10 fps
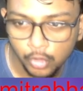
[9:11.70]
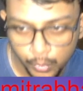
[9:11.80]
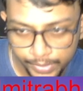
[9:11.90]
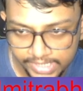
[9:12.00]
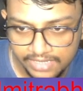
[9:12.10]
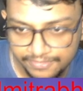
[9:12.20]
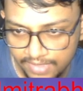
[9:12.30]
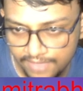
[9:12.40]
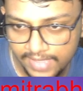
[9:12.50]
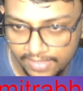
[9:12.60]
queen
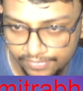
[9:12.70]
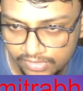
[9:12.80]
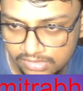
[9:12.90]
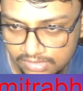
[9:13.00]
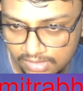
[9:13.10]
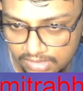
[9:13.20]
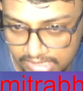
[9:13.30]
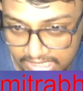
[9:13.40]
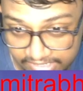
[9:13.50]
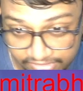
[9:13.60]
d5, and this
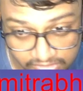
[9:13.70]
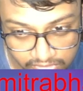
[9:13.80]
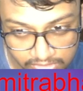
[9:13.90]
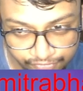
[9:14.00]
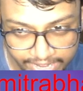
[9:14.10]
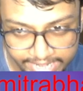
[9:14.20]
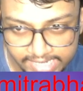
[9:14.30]
very